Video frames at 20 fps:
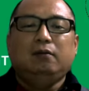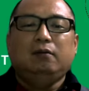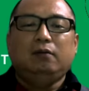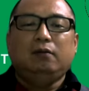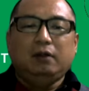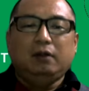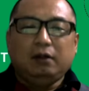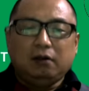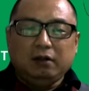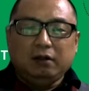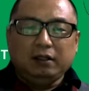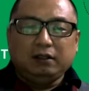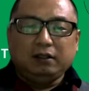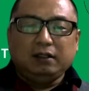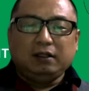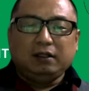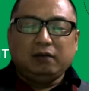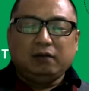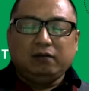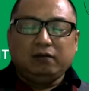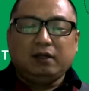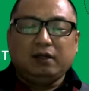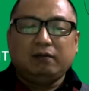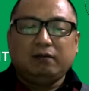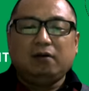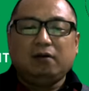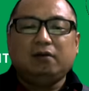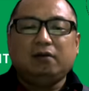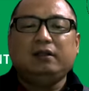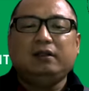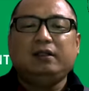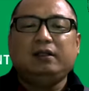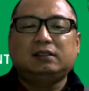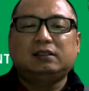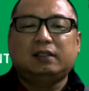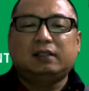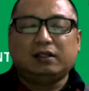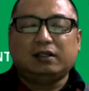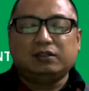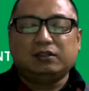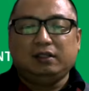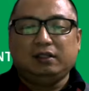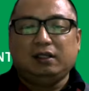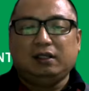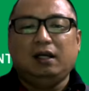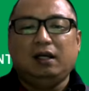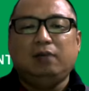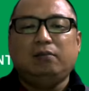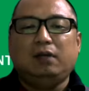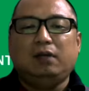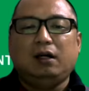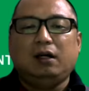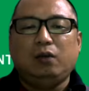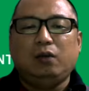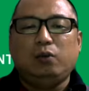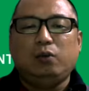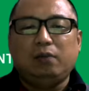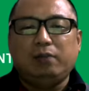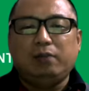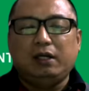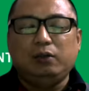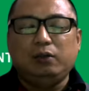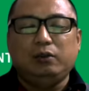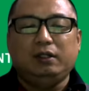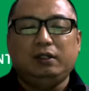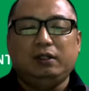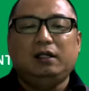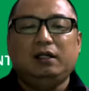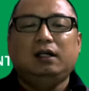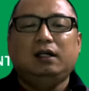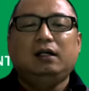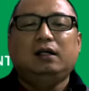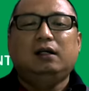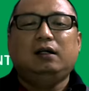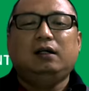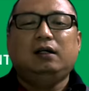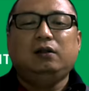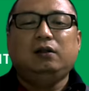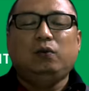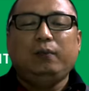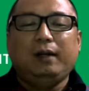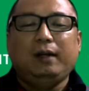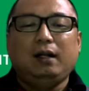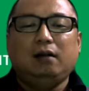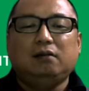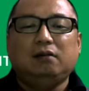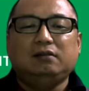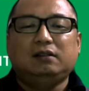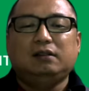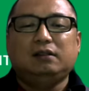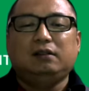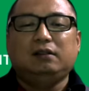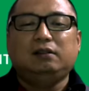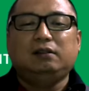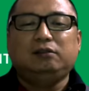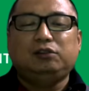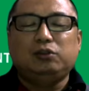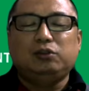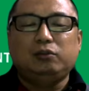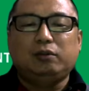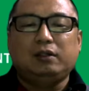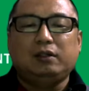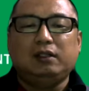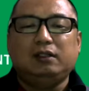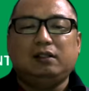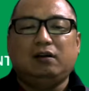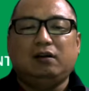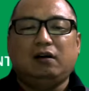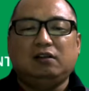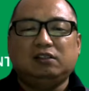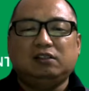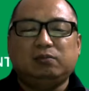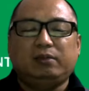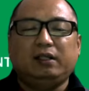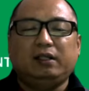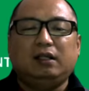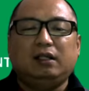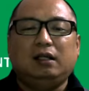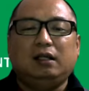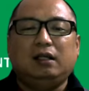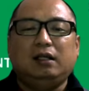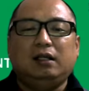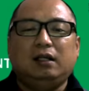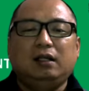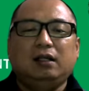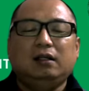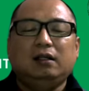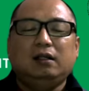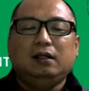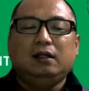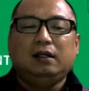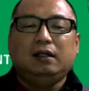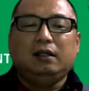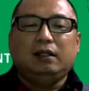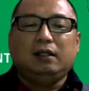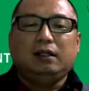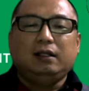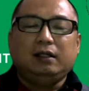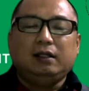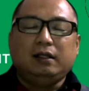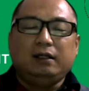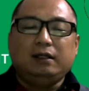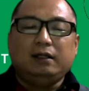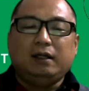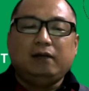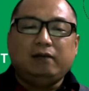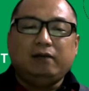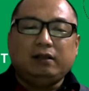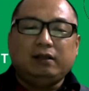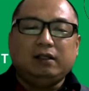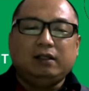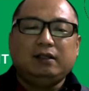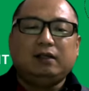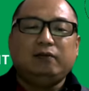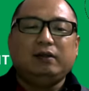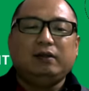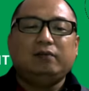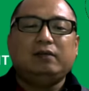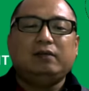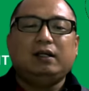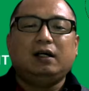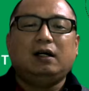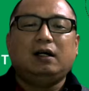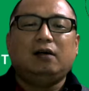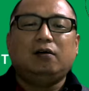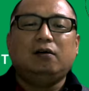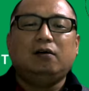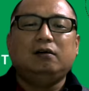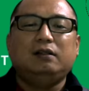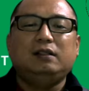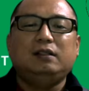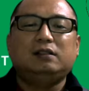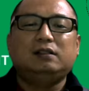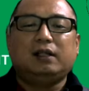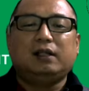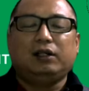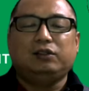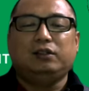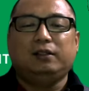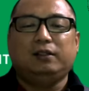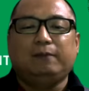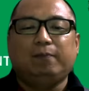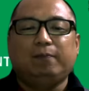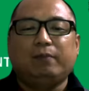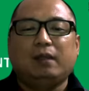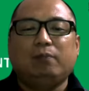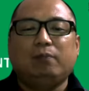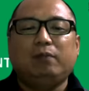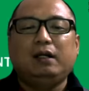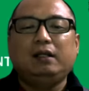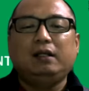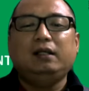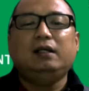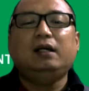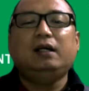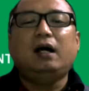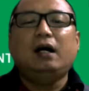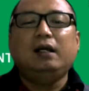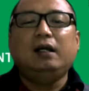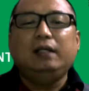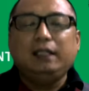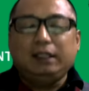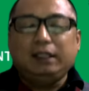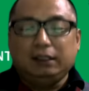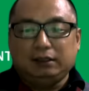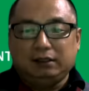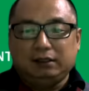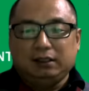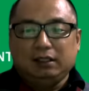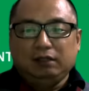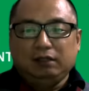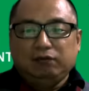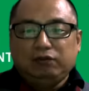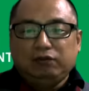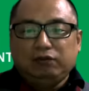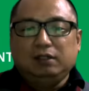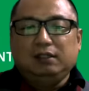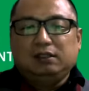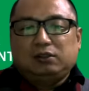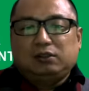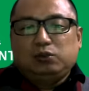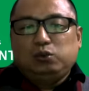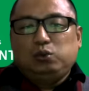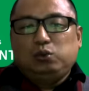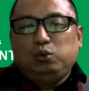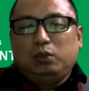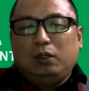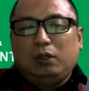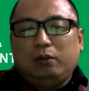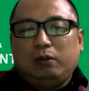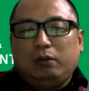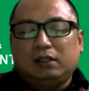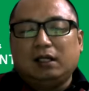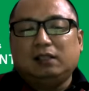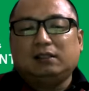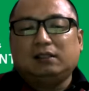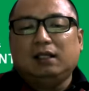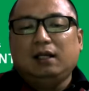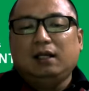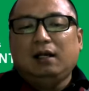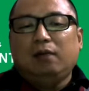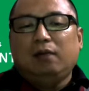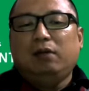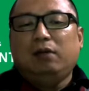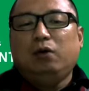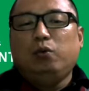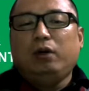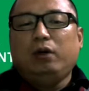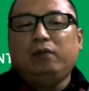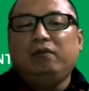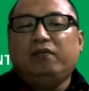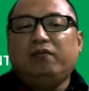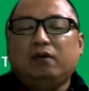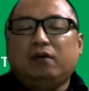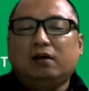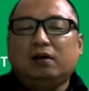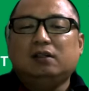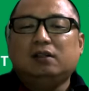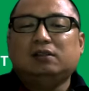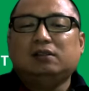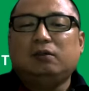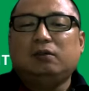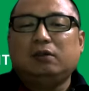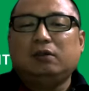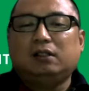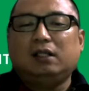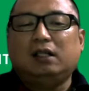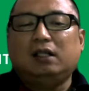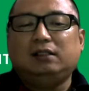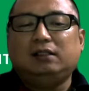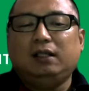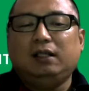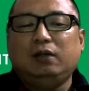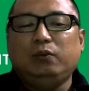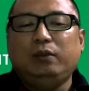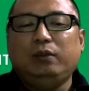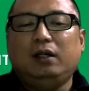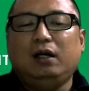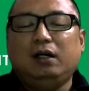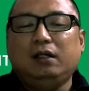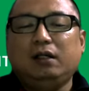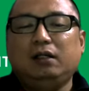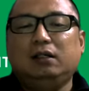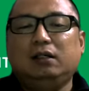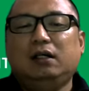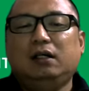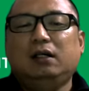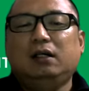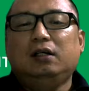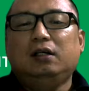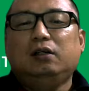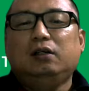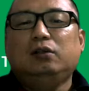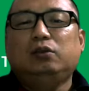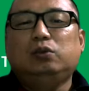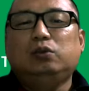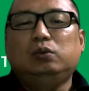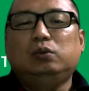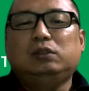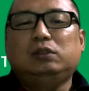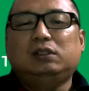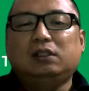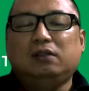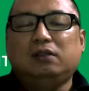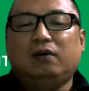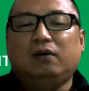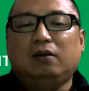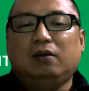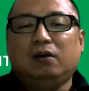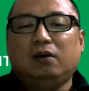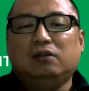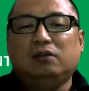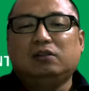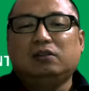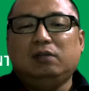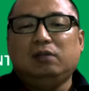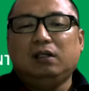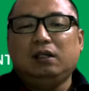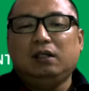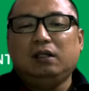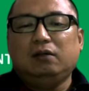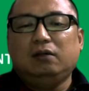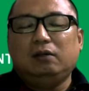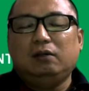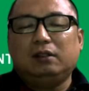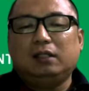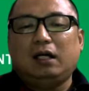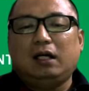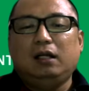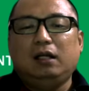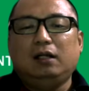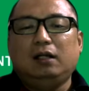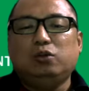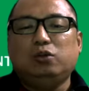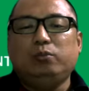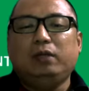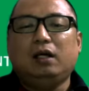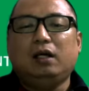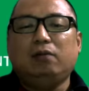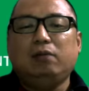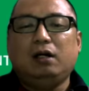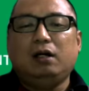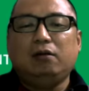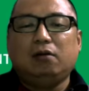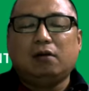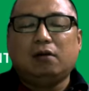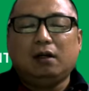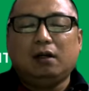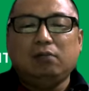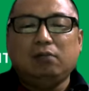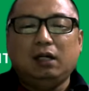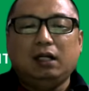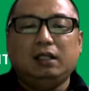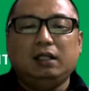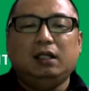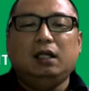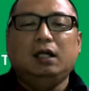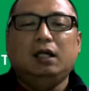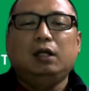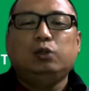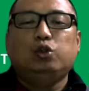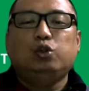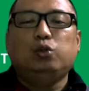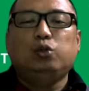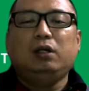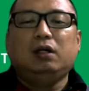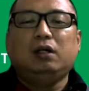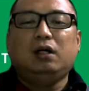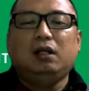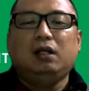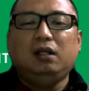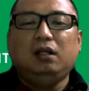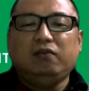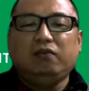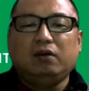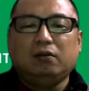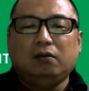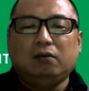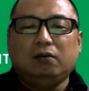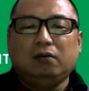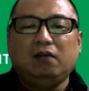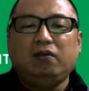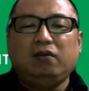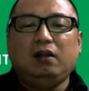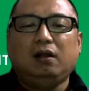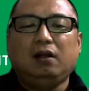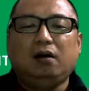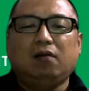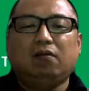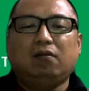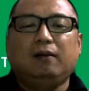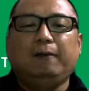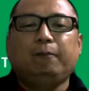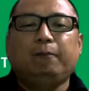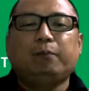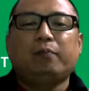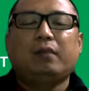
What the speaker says: Or the only thing that we have, all the distraction, al-mal wal-banun, the wealth, the children, the offspring, and everything that we have, they are all distraction. But they are needed for us to do our task. But when we focus our task, that we are here to serve Allah subhanahu wa ta'ala, to be Abadur Rahman, to be Khalifatullah fil Ard.